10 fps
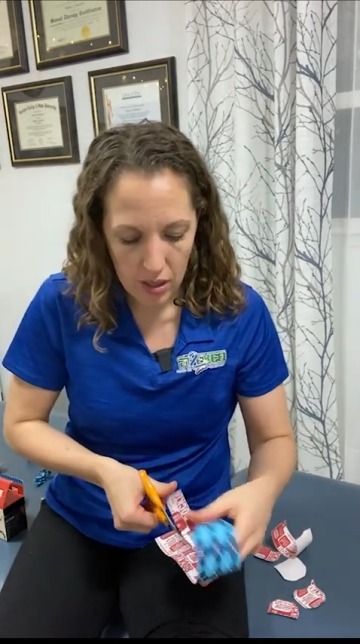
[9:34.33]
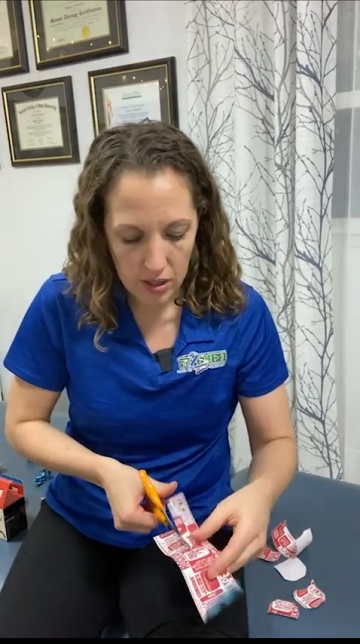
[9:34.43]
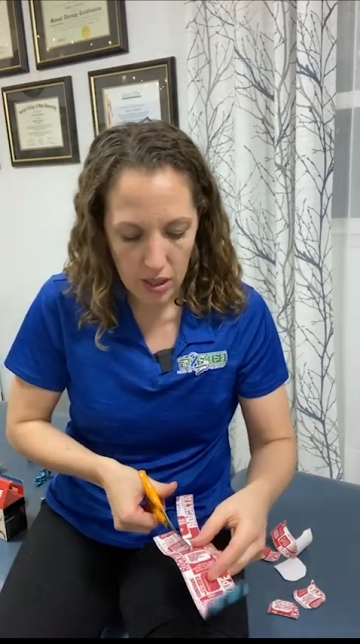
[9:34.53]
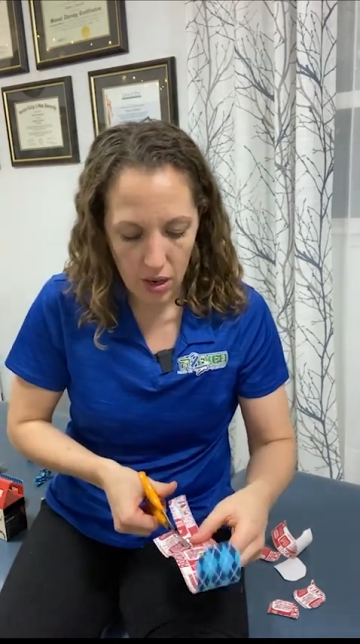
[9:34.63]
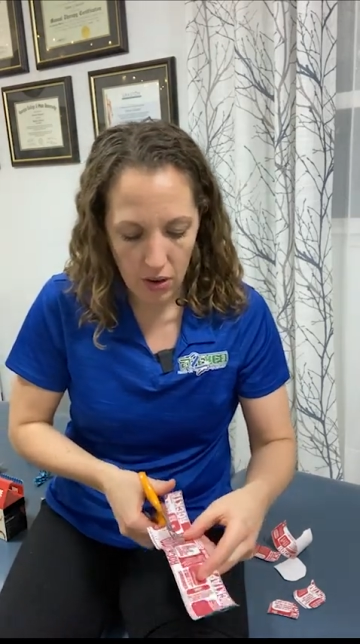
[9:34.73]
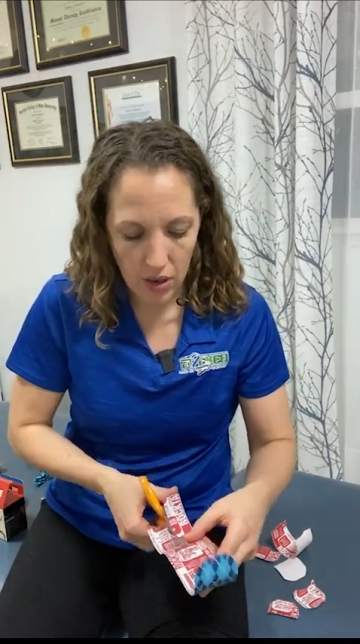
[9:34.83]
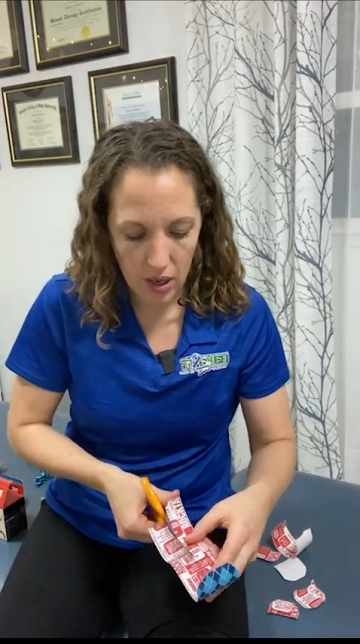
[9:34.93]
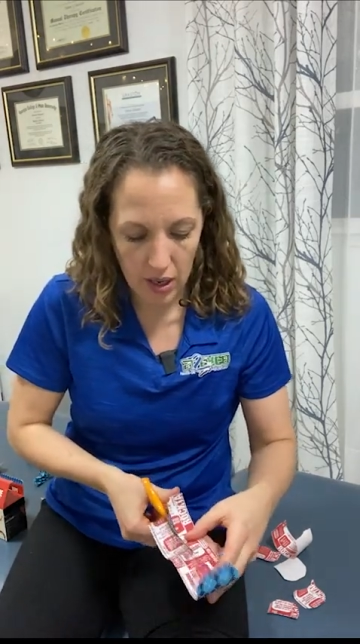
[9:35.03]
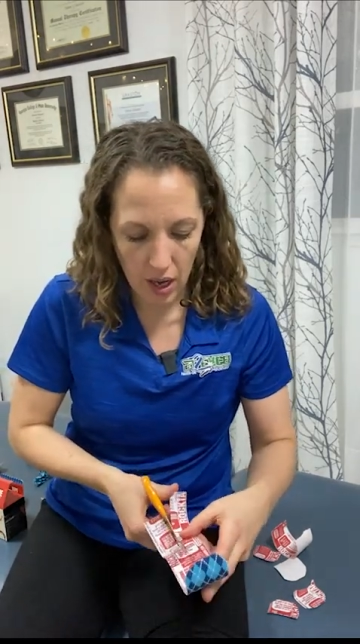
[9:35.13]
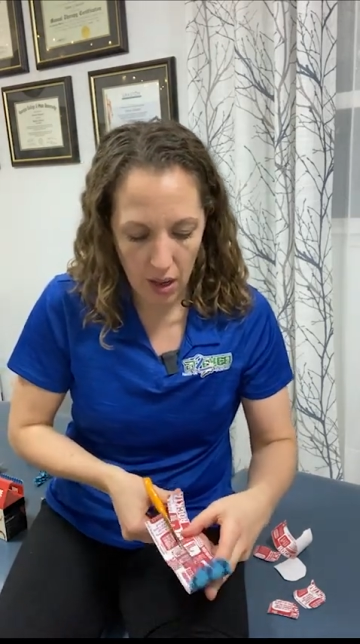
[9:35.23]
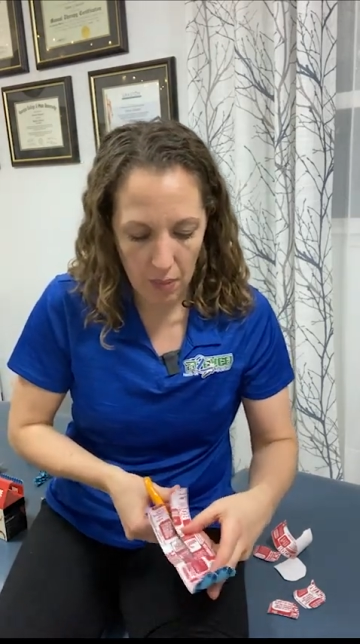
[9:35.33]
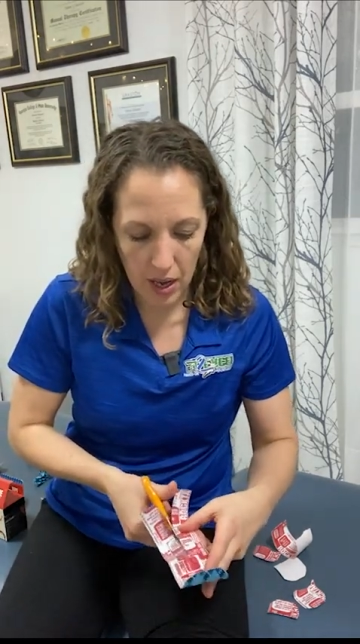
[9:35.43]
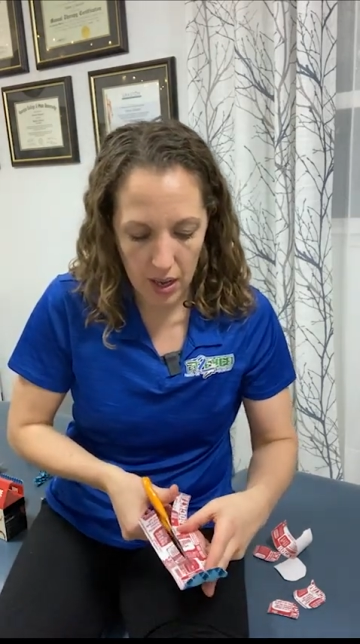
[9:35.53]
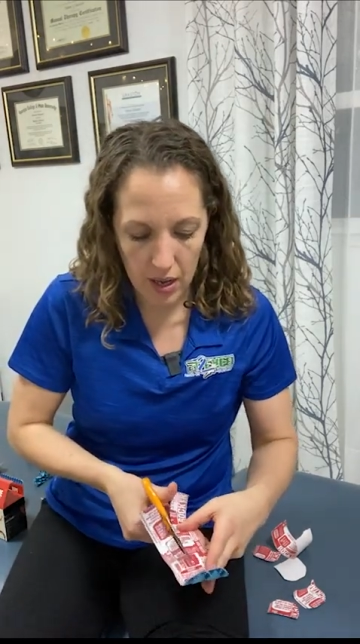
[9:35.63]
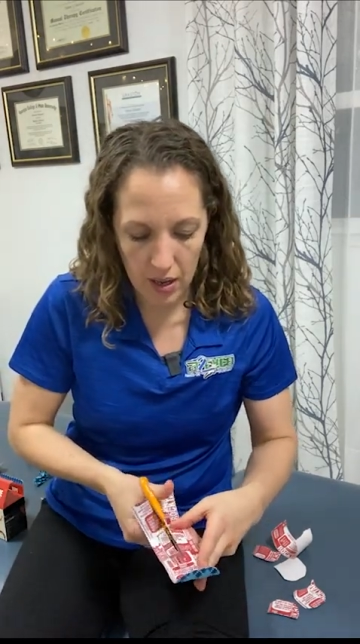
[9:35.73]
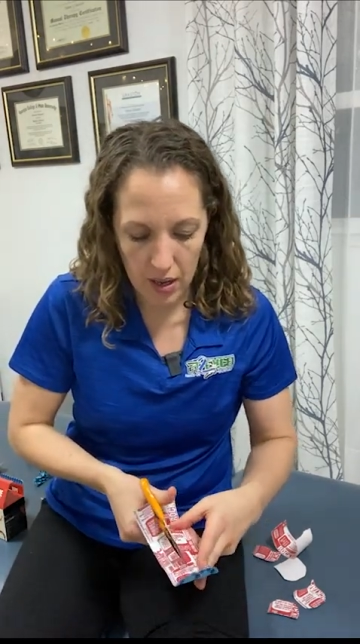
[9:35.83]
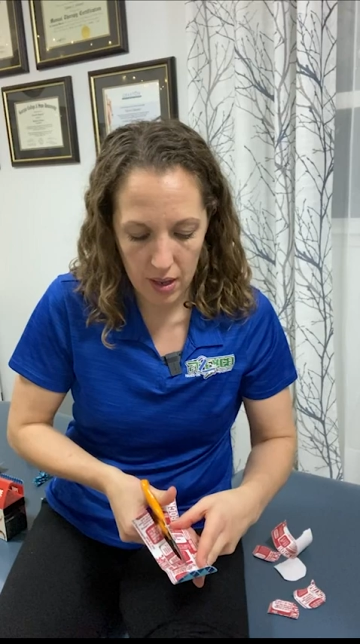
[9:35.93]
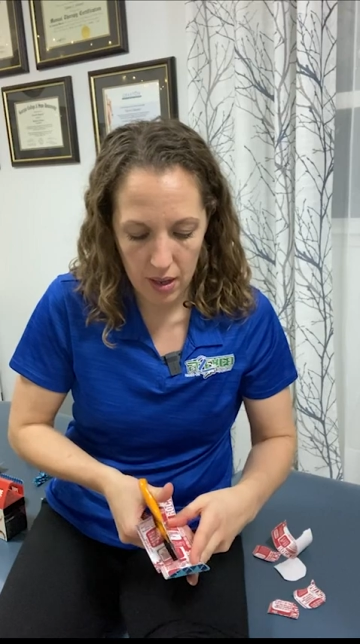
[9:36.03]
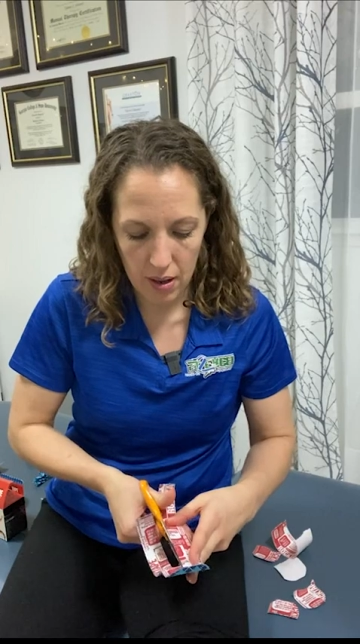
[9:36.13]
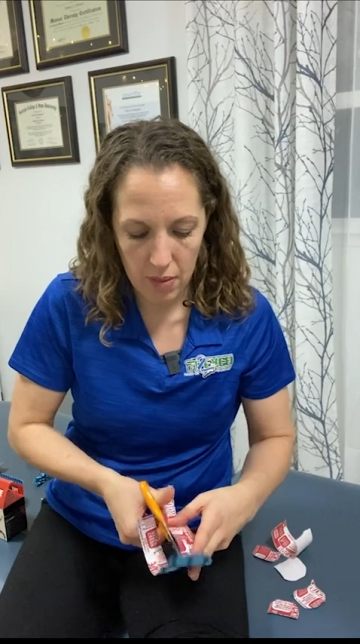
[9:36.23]
So I cut my
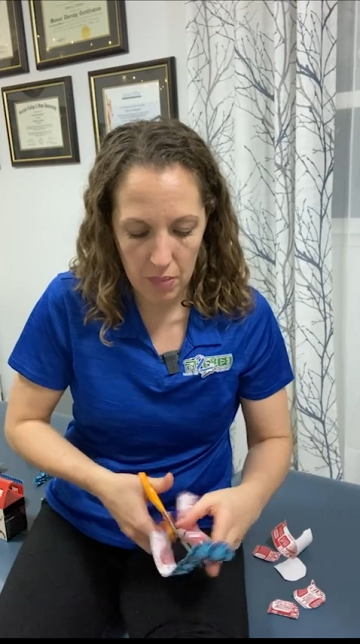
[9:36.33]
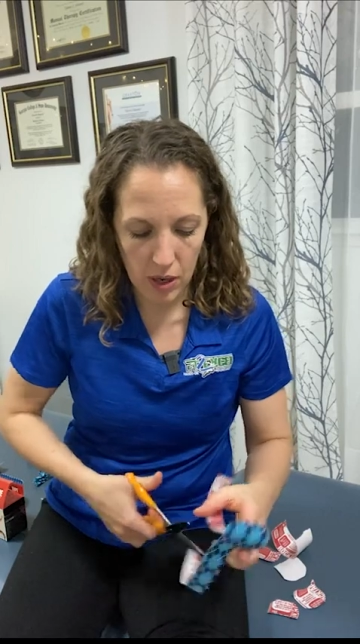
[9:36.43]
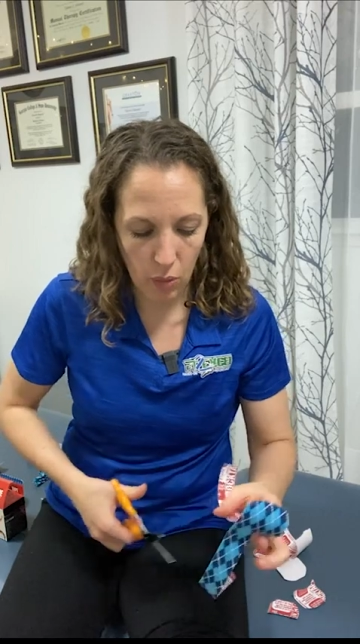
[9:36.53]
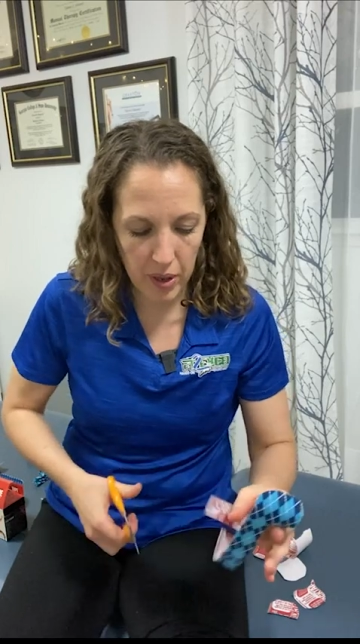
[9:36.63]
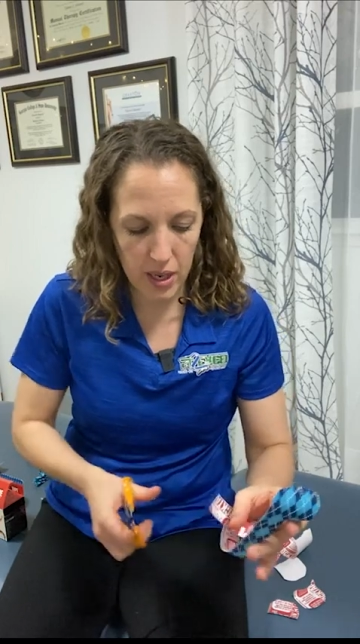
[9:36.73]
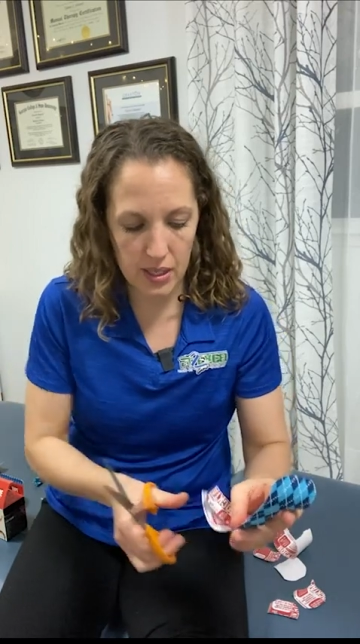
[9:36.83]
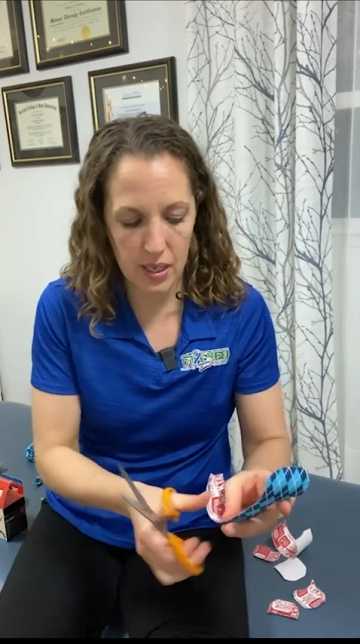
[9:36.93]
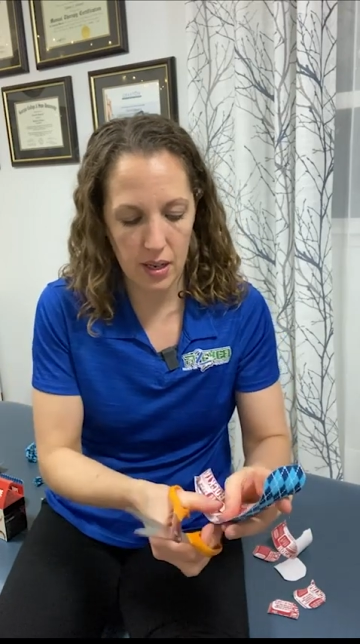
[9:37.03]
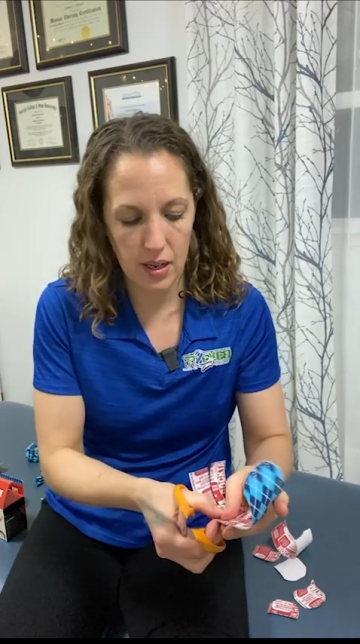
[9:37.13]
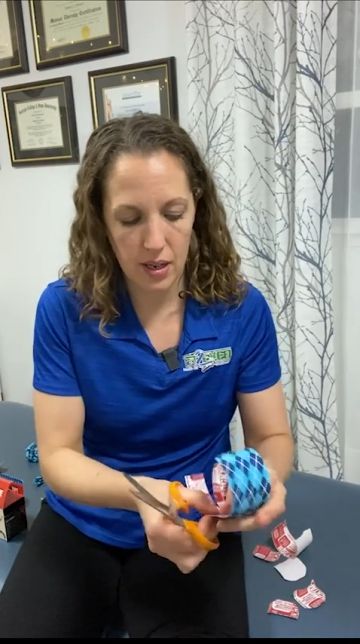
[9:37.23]
middle bit.